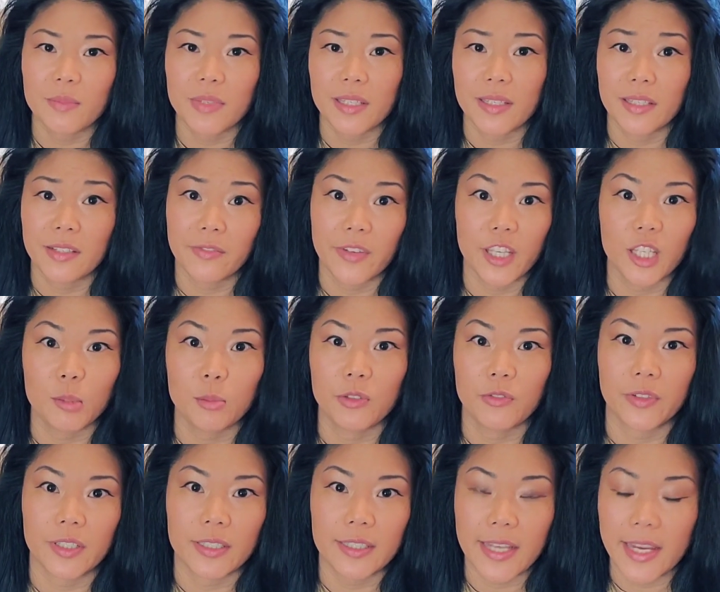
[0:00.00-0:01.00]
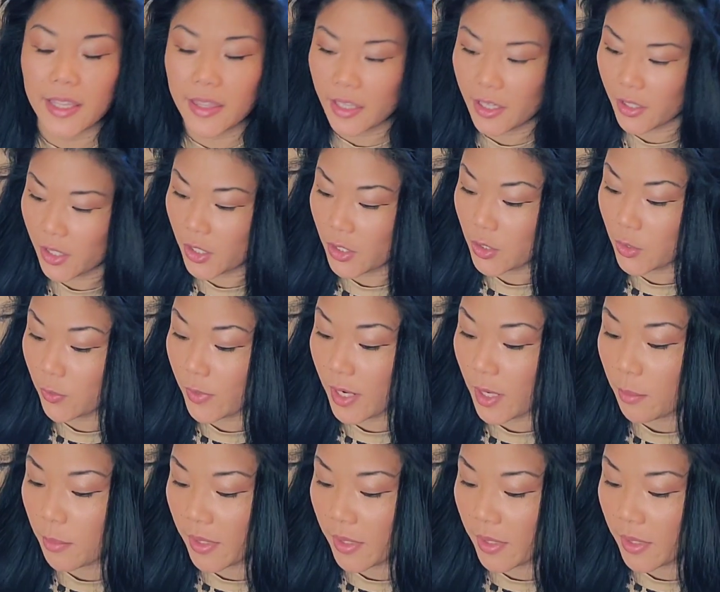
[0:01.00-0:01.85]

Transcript: it's available for a day and then it goes away.